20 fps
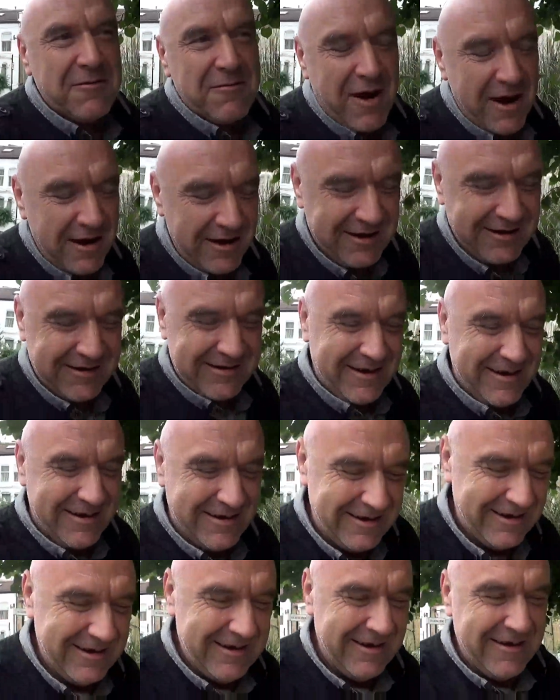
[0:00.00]
right
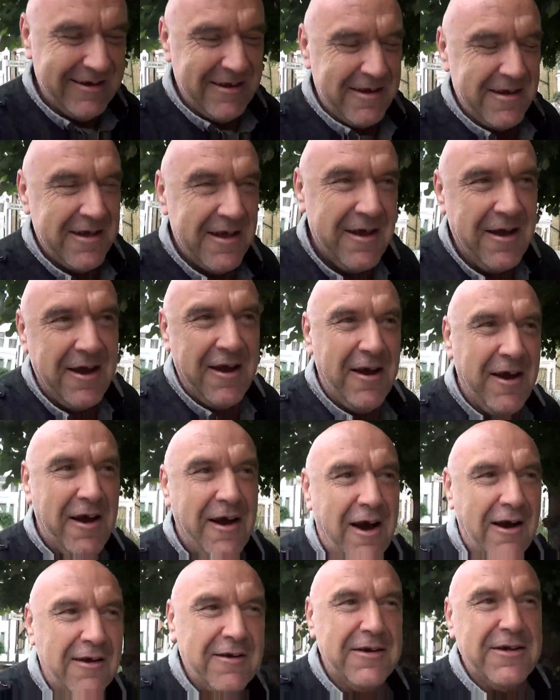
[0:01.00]

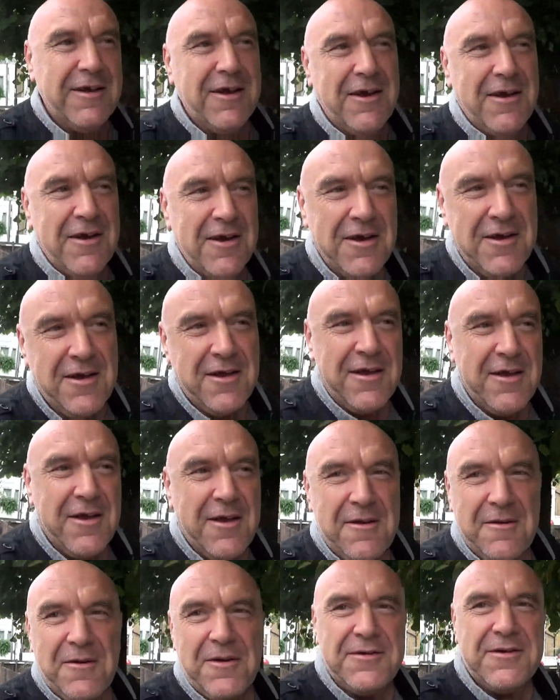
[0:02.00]
uh, I'm gonna
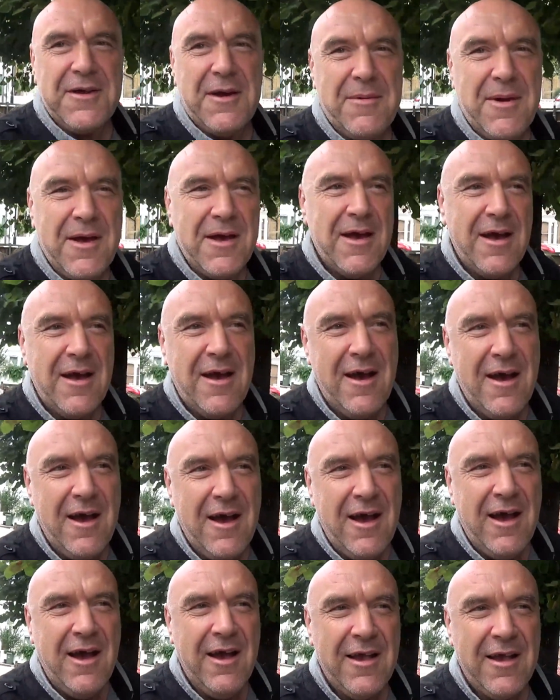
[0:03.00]
what's them
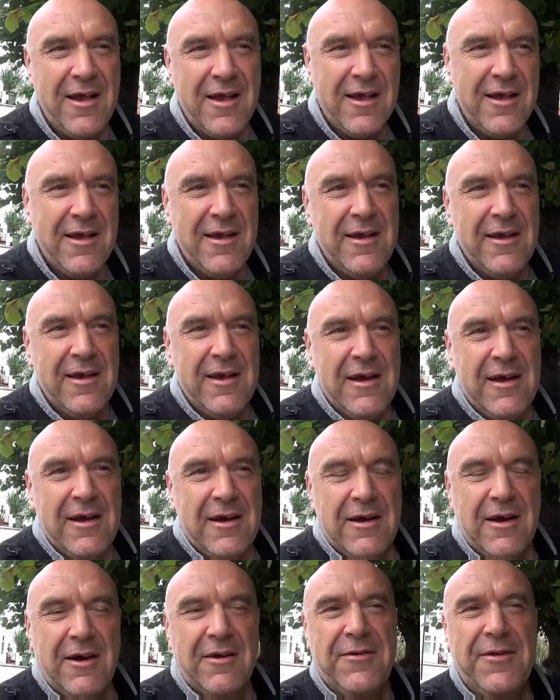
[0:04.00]
uh,
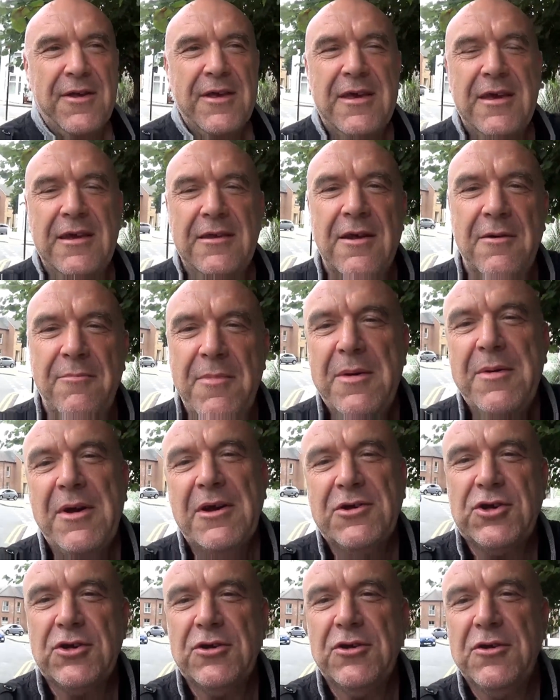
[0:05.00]
I was thinking maybe
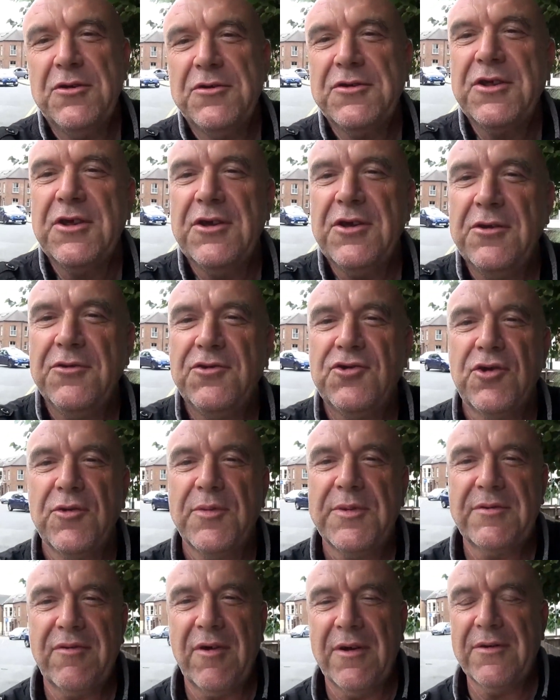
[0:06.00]
I should have used the
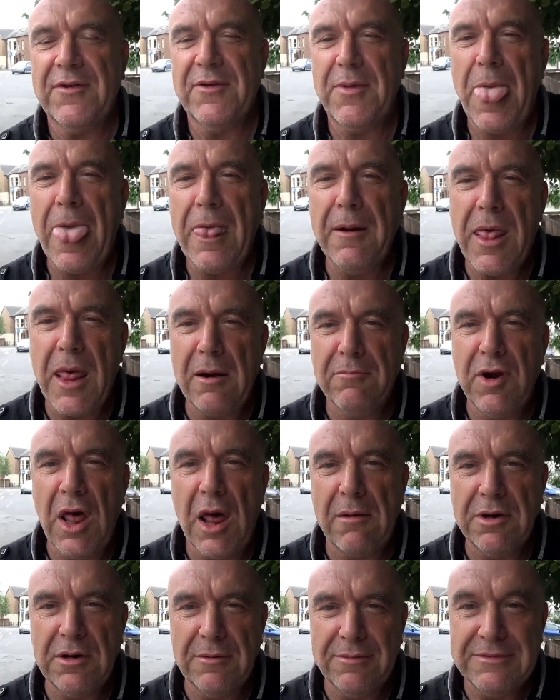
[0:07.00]
YouTube strand little bit of
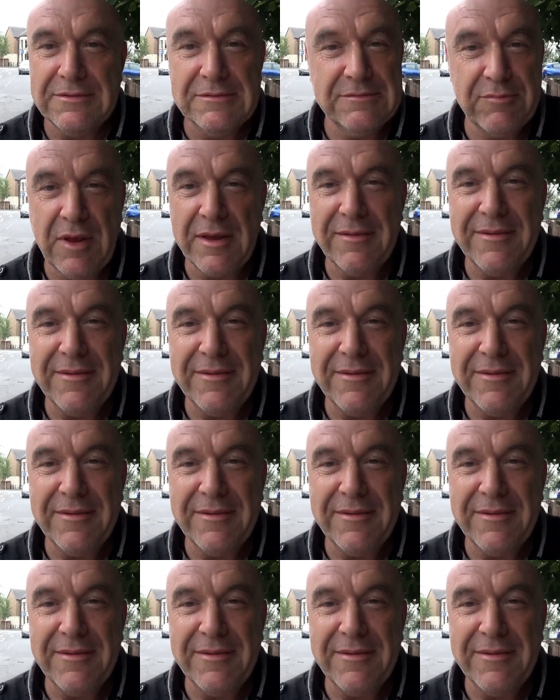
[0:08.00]
blah blah blah